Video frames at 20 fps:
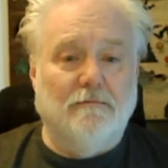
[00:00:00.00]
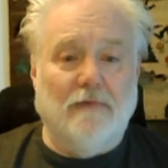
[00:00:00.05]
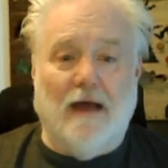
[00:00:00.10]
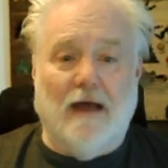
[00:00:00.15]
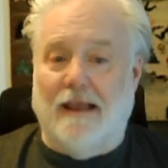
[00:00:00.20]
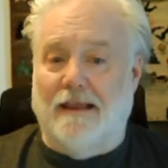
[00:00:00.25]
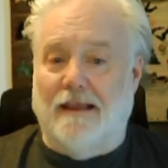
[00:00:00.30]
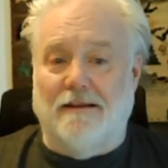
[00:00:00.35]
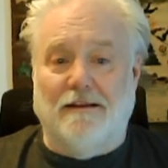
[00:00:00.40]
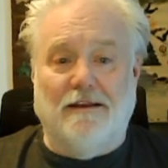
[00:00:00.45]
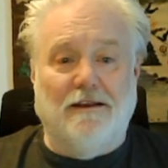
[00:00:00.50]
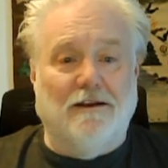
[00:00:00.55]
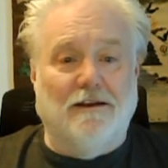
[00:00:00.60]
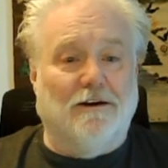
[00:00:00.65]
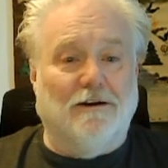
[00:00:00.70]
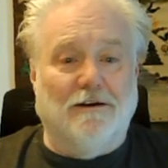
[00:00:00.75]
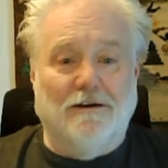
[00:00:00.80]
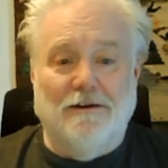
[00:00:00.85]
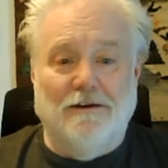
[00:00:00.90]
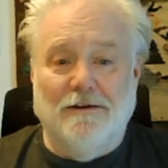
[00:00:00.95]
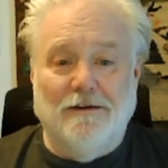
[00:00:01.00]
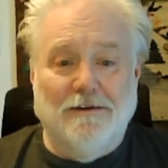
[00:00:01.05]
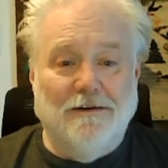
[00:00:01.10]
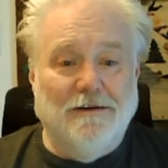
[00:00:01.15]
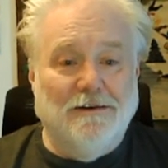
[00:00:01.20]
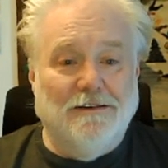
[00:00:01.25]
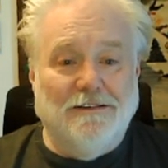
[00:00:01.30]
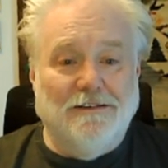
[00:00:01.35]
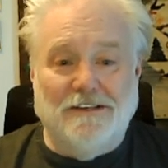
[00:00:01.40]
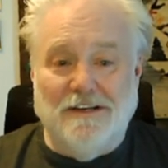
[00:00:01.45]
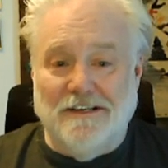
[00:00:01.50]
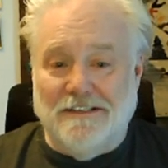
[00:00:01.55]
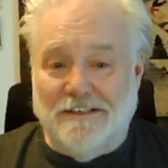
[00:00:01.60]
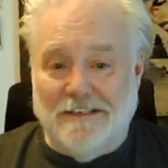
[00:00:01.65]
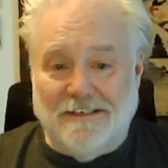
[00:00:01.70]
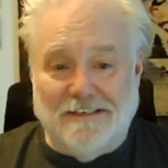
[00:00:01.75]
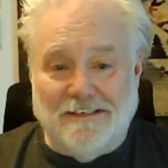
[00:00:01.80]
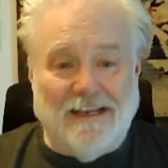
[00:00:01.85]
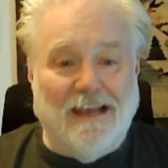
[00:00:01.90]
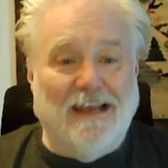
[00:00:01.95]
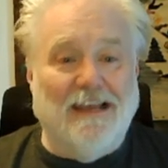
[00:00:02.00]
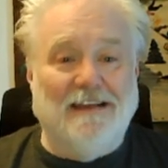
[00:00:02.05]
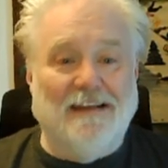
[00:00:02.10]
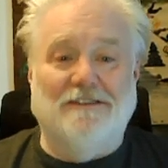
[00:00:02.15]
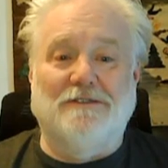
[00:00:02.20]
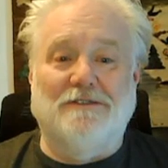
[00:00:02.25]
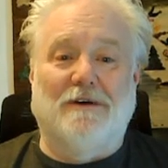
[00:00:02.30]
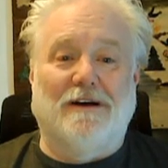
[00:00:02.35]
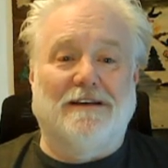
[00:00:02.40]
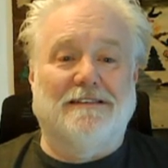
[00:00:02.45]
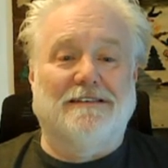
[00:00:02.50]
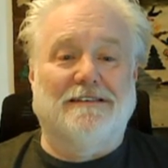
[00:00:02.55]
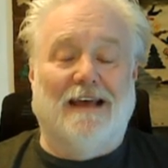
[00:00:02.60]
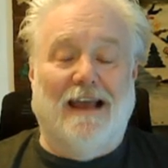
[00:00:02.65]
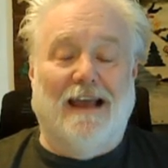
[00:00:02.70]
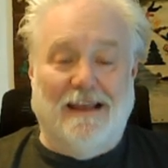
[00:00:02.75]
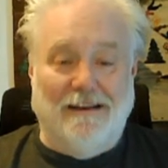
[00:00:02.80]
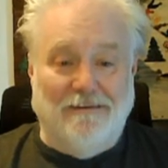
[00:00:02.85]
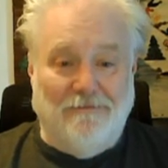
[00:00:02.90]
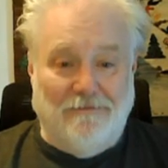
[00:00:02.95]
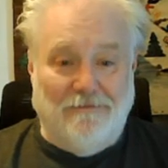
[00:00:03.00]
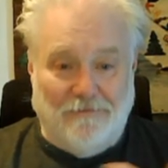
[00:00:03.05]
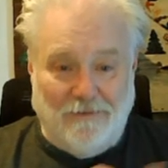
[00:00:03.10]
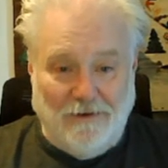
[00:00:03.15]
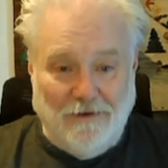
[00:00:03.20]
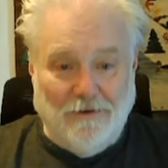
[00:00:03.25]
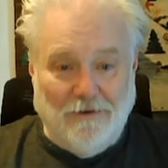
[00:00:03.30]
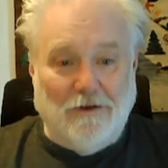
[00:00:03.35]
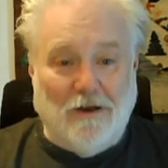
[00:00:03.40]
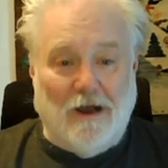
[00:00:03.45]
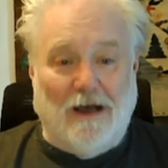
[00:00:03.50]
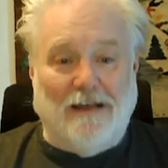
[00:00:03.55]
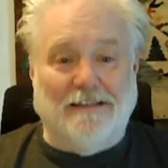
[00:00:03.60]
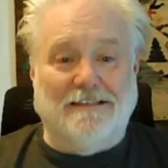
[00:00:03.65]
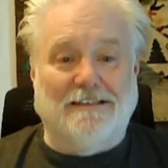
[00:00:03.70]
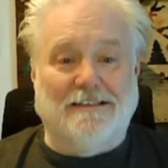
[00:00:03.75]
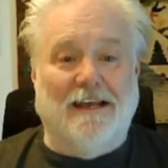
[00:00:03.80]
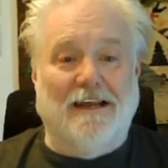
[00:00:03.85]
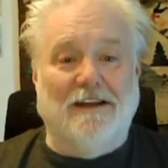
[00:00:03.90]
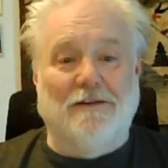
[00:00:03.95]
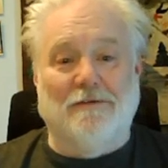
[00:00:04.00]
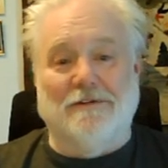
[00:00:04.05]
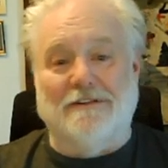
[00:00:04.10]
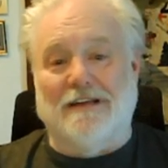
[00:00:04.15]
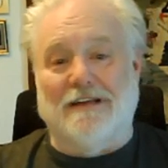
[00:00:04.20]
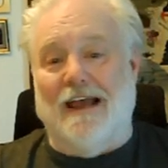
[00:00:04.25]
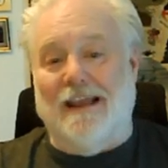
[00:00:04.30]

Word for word: I can hear Jesus saying to us. I can feel God saying to us.